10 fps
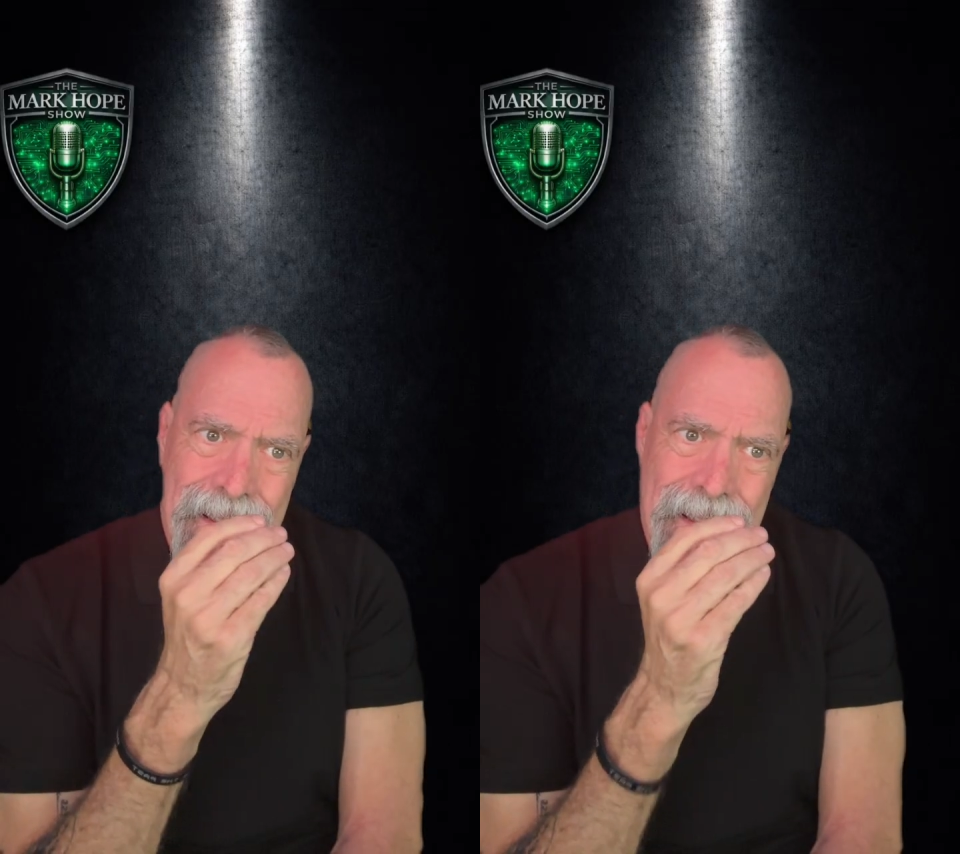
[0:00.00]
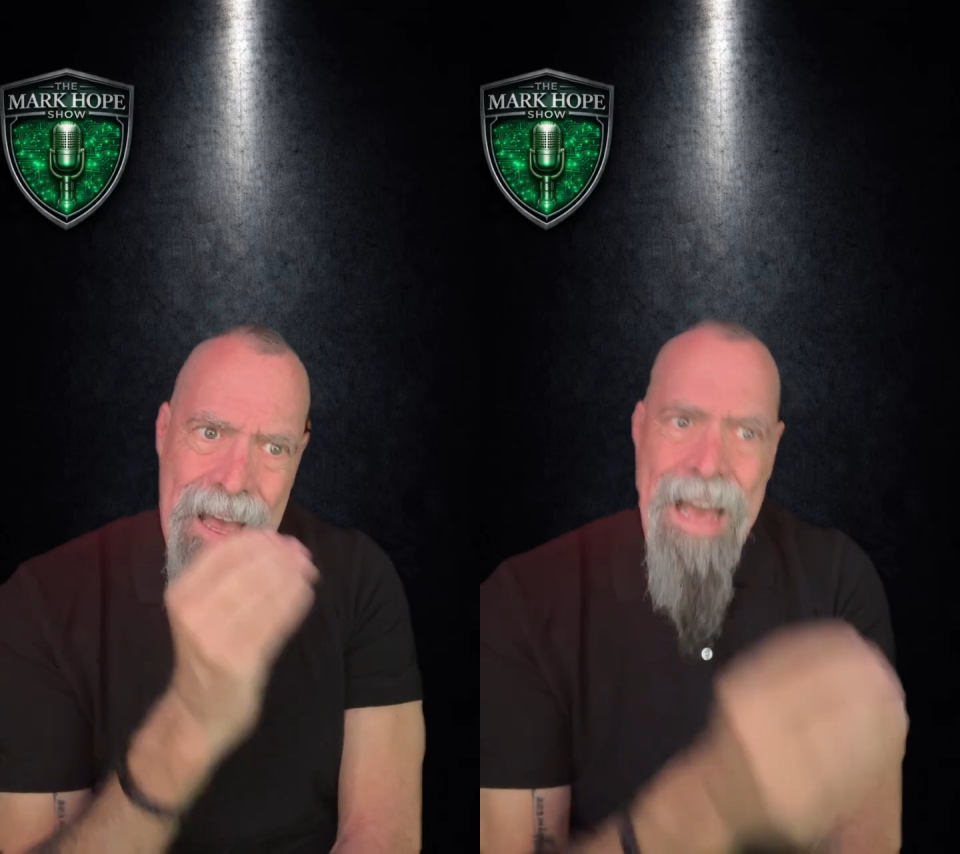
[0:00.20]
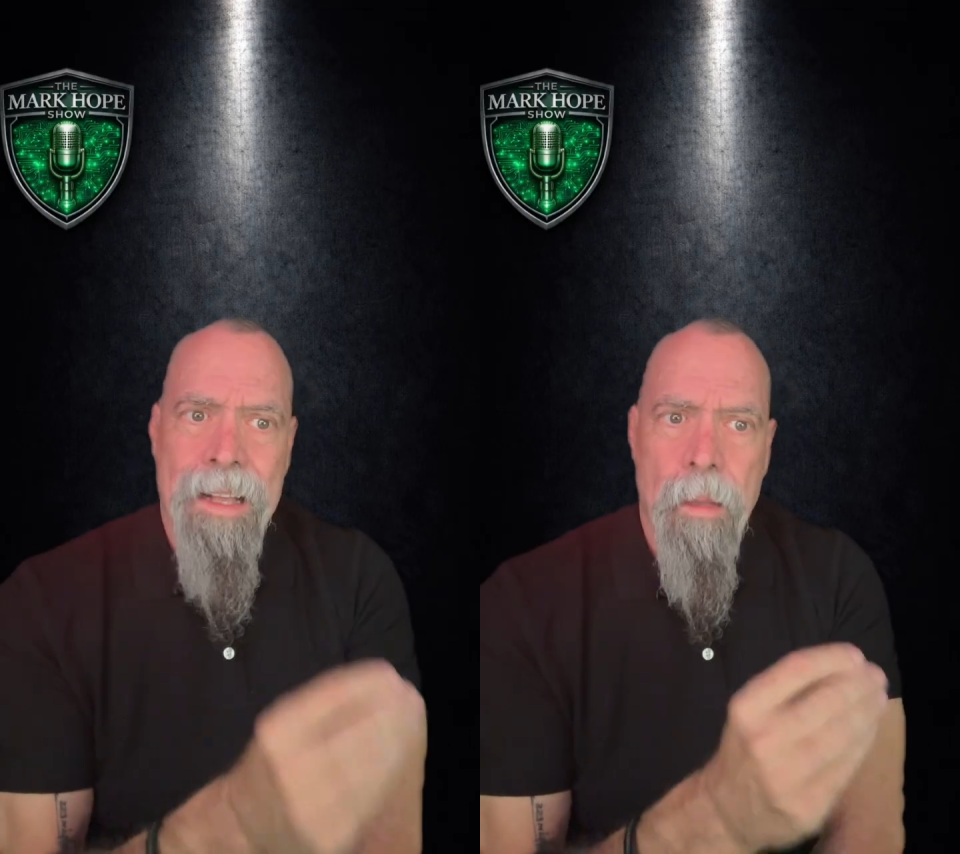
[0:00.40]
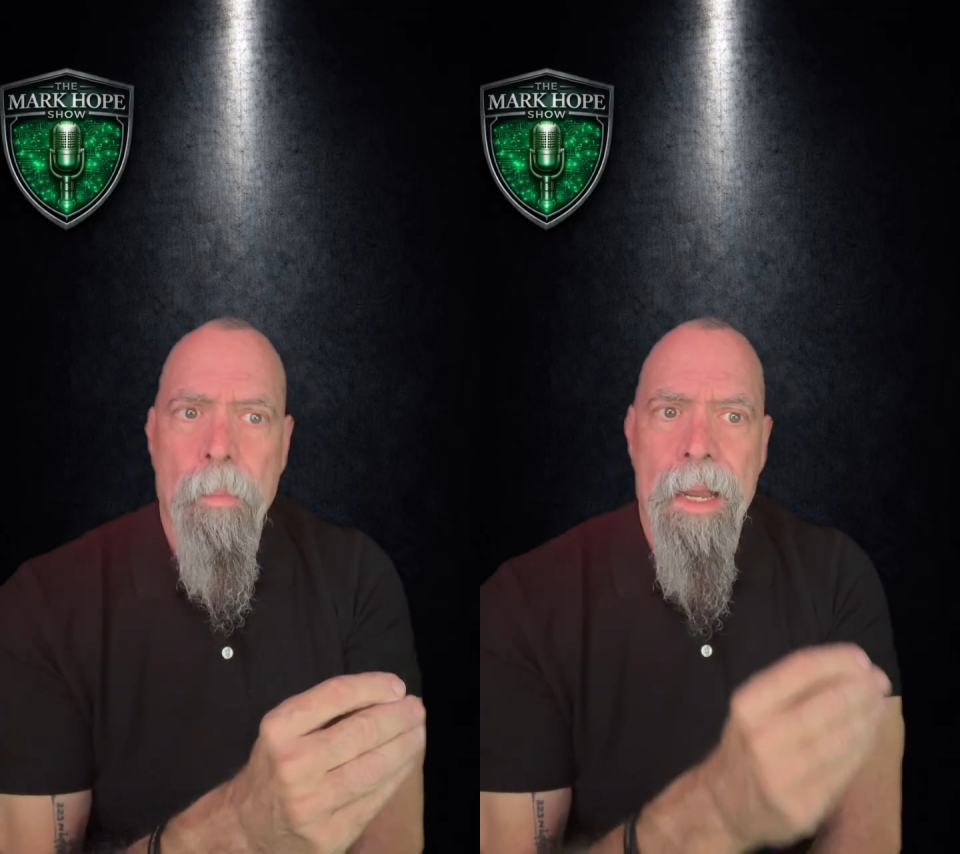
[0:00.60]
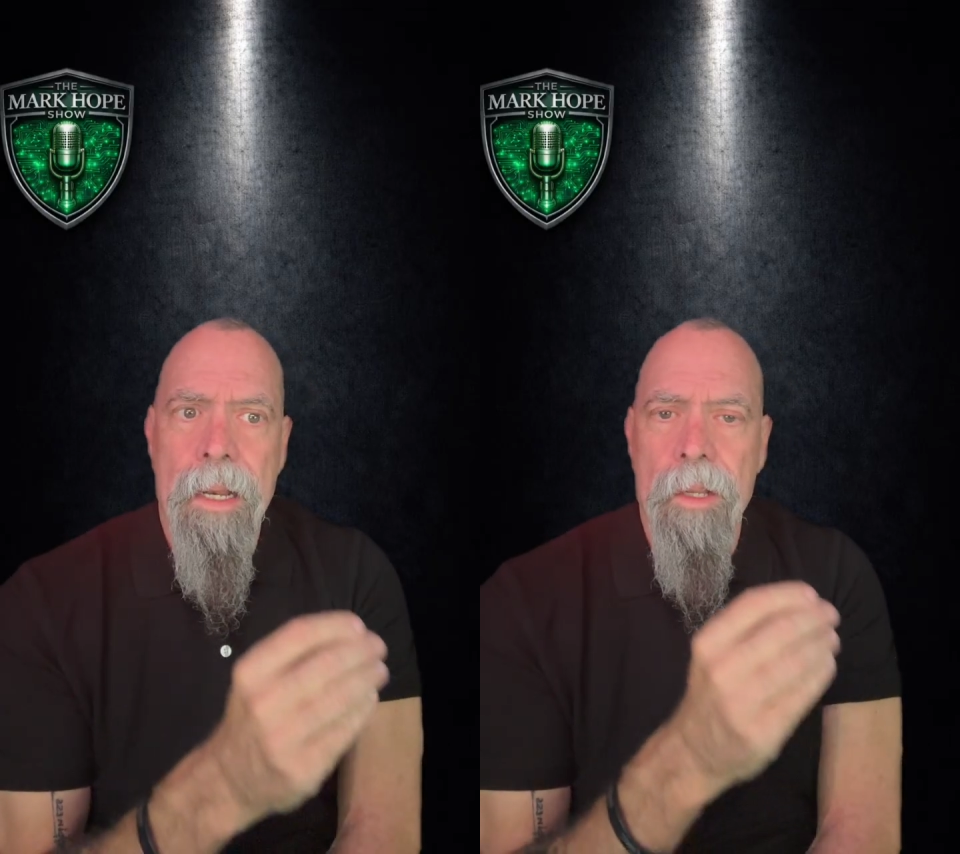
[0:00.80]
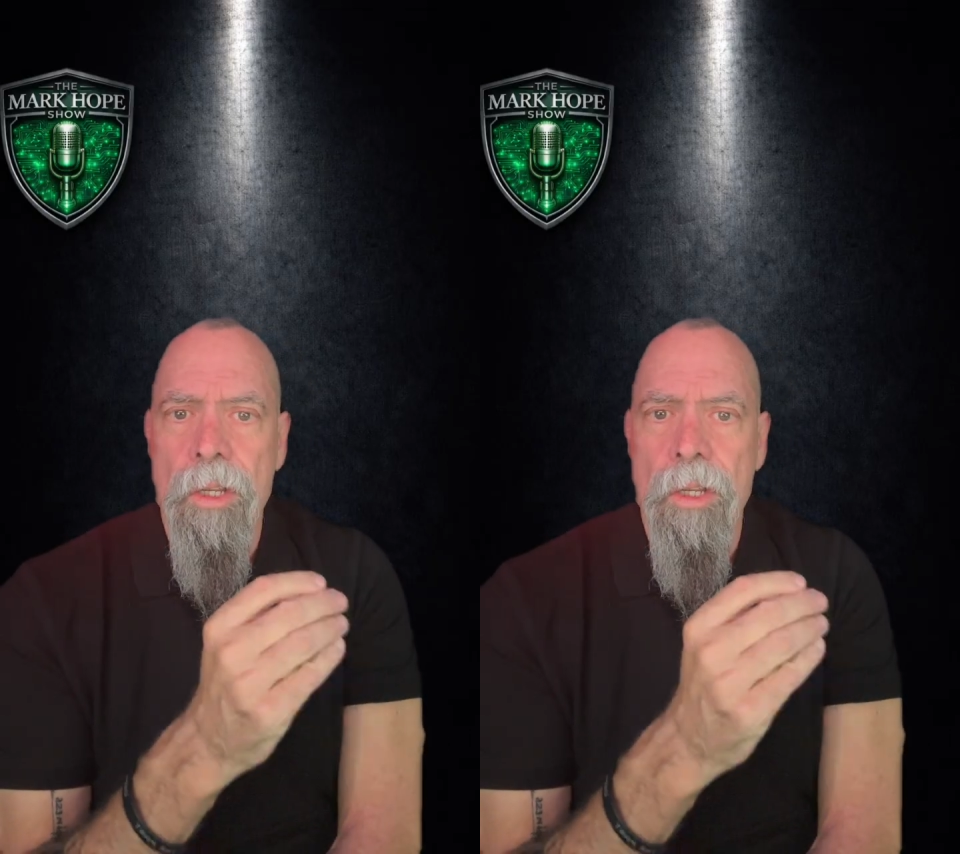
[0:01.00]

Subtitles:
acclimated